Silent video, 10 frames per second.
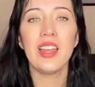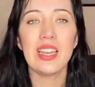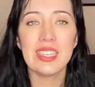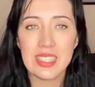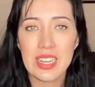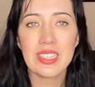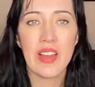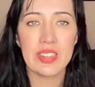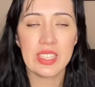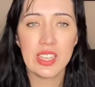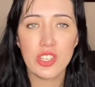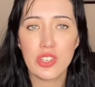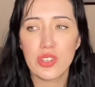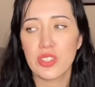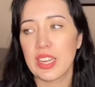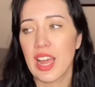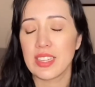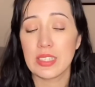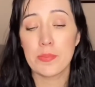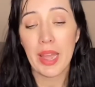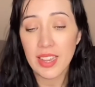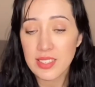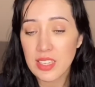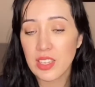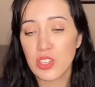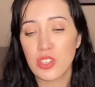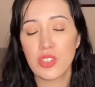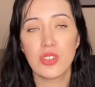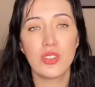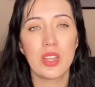It does have its issues. It has some pacing issues.